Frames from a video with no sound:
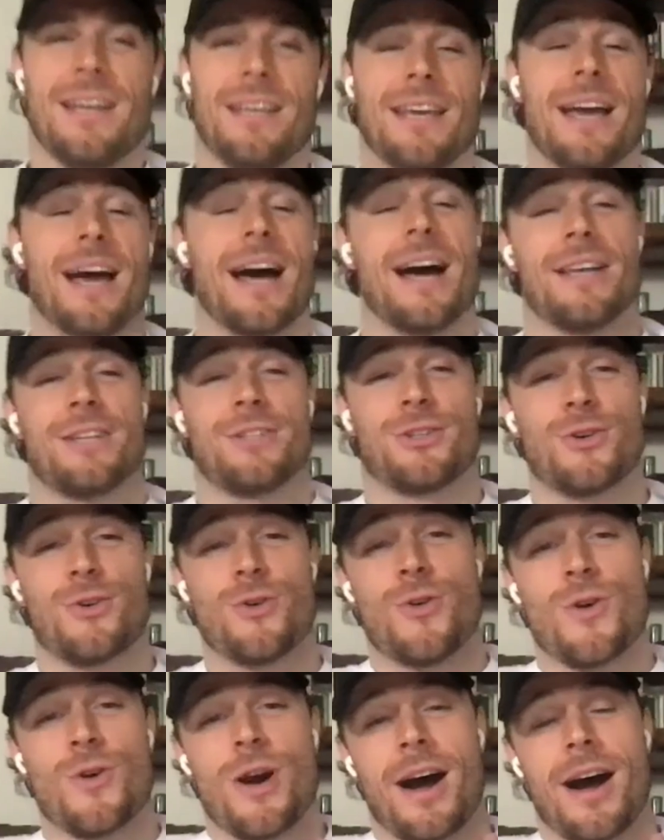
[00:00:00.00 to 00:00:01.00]
Yeah,
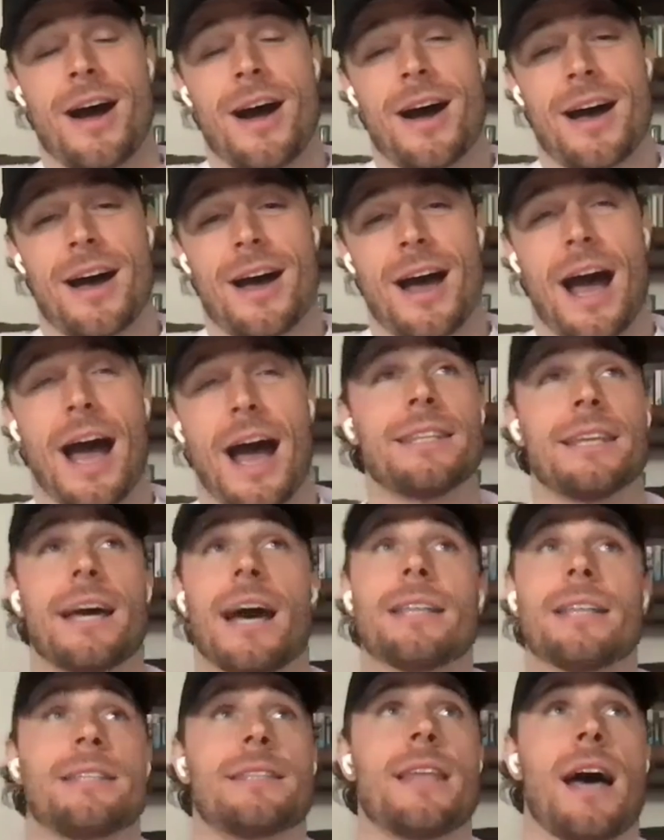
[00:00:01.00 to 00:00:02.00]
so
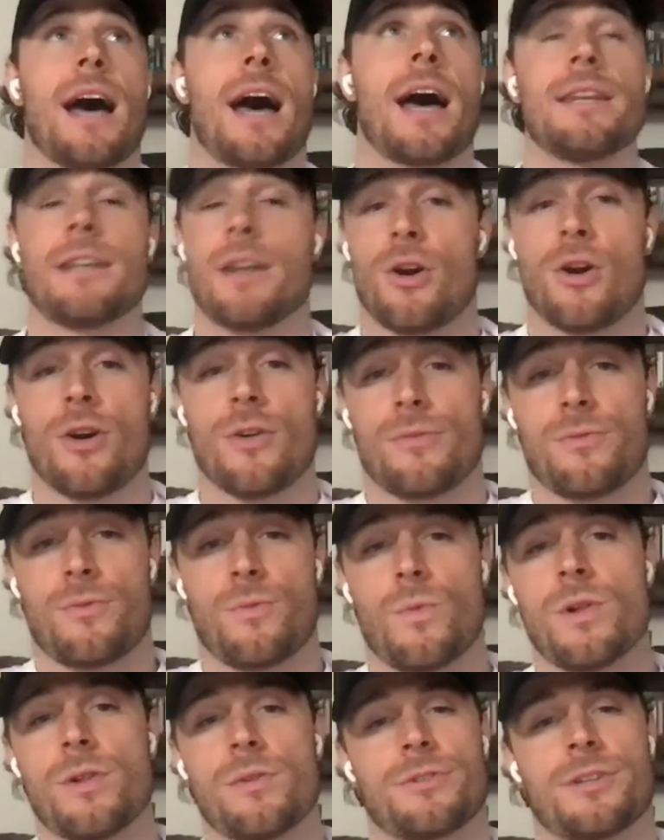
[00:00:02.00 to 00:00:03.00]
I hadn't heard of
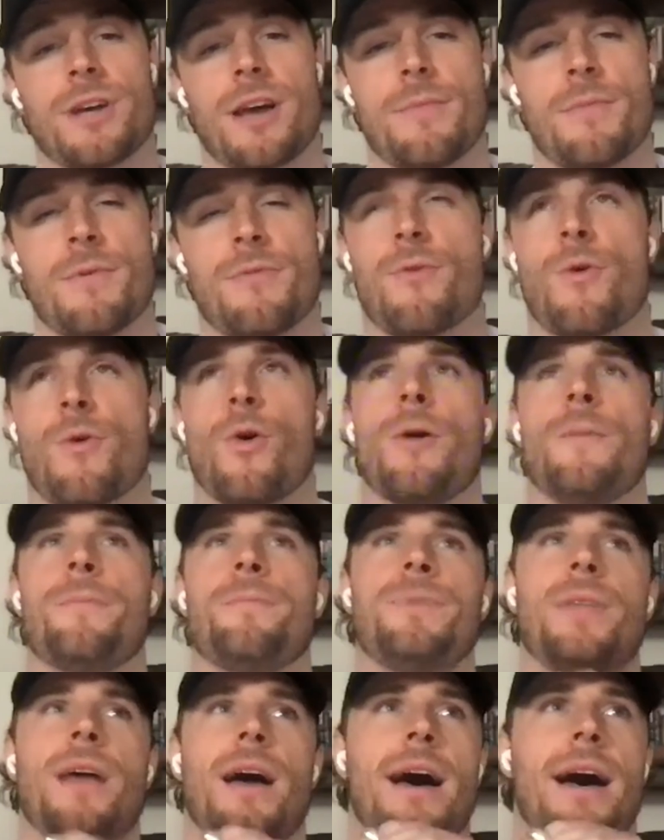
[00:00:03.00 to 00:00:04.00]
Wheel of Time before,
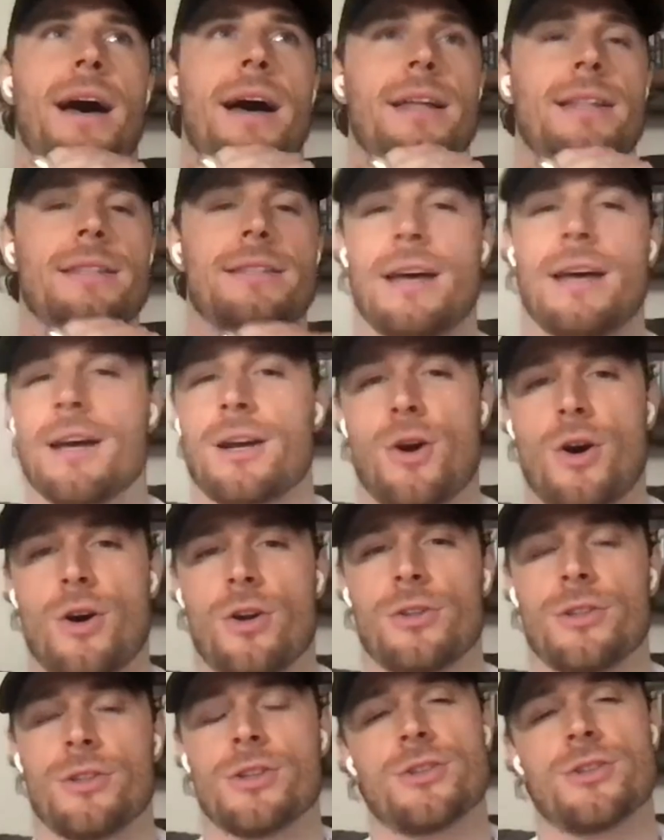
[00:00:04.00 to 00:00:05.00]
and I got
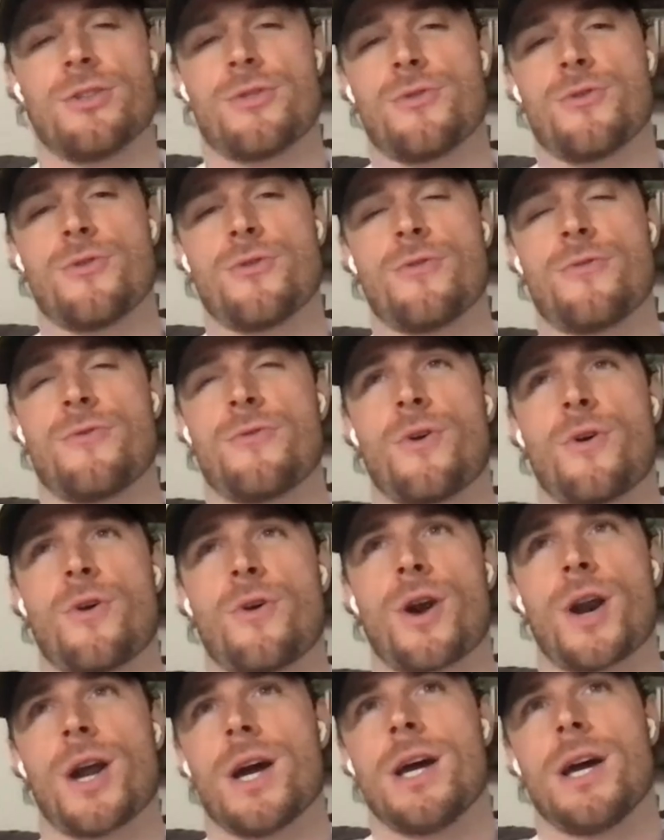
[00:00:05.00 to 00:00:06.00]
an audition through
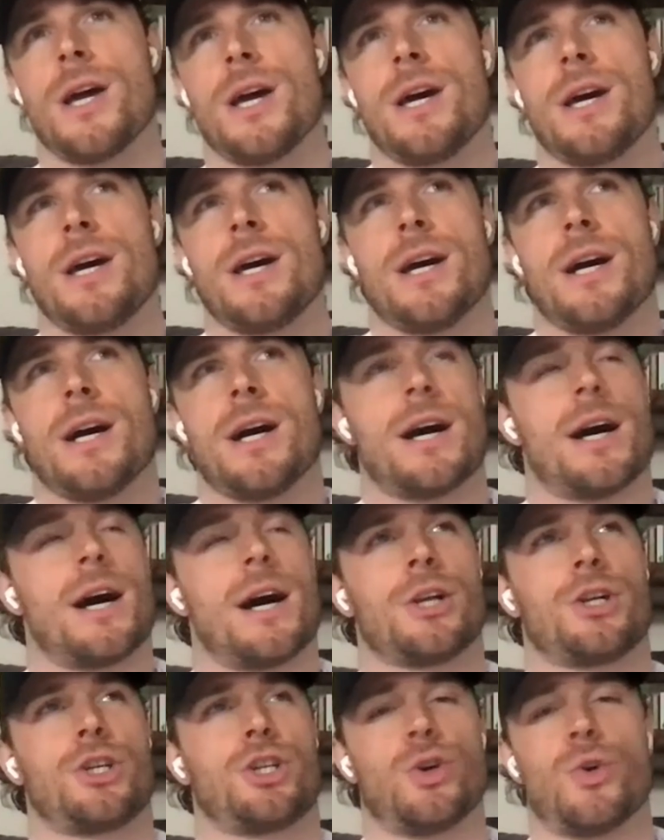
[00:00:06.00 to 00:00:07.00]
for
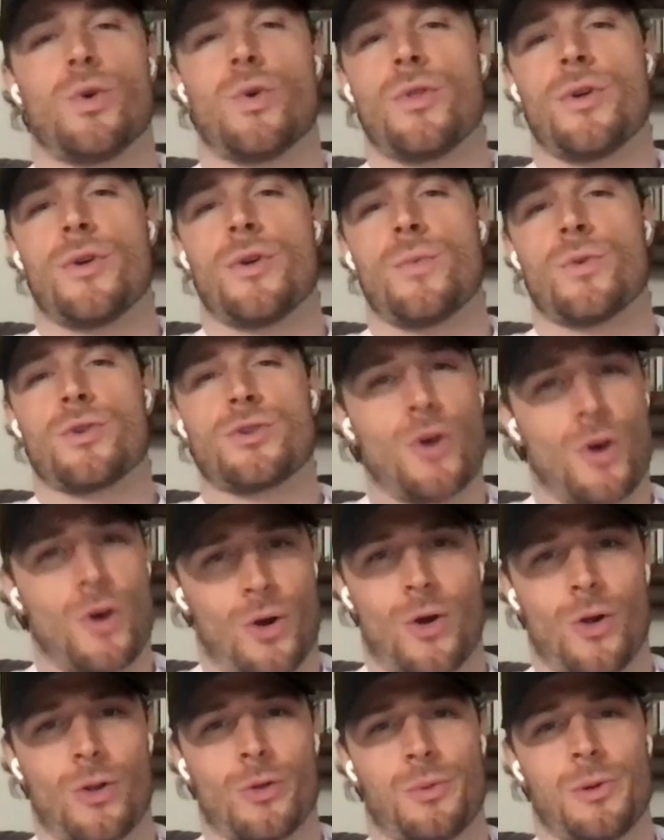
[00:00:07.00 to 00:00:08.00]
a show that was not
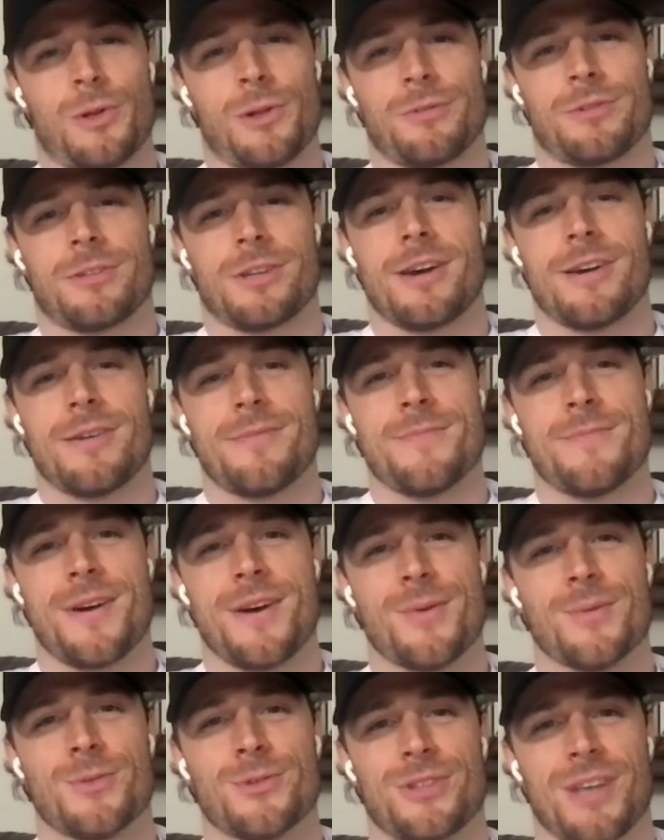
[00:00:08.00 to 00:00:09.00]
called Wheel of Time.
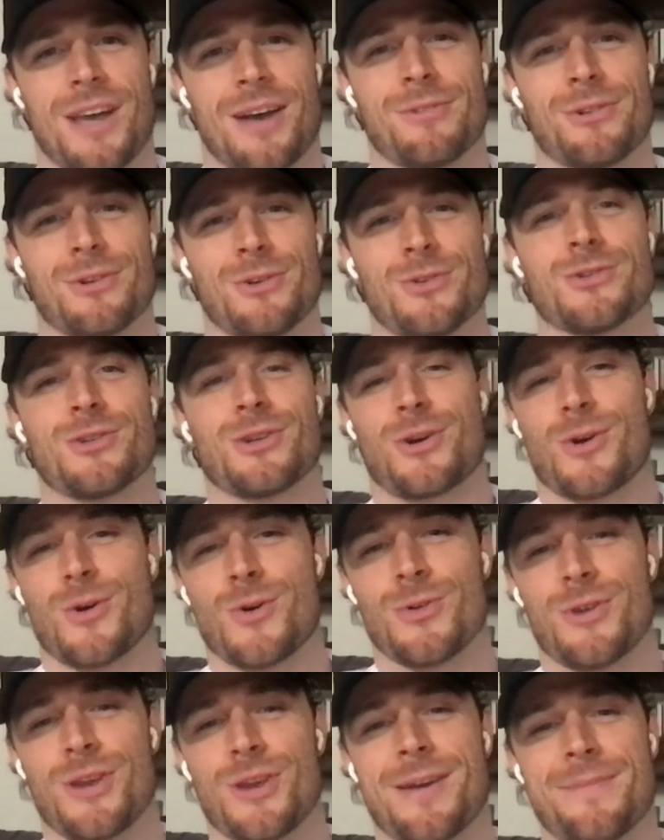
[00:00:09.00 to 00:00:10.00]
It was definitely using a
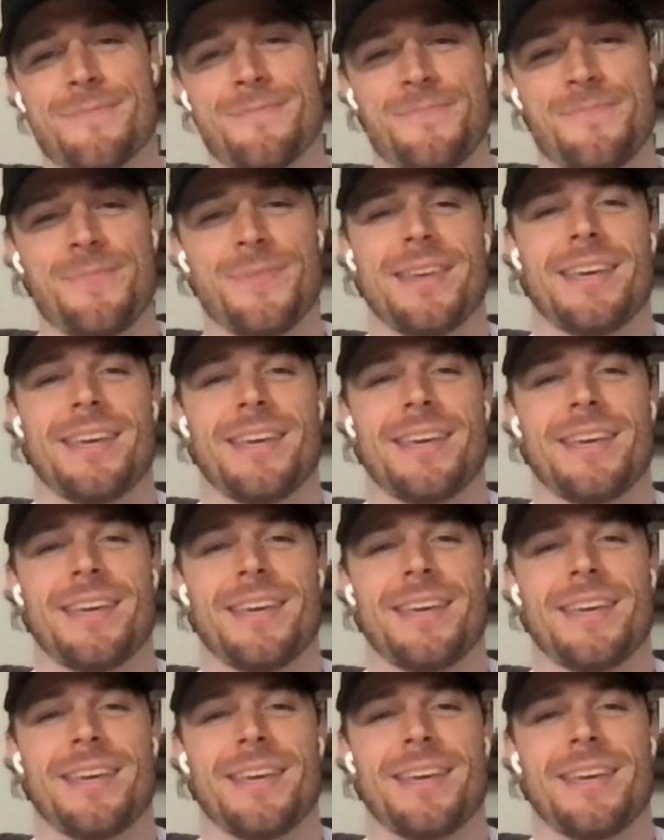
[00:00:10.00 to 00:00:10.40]
code name,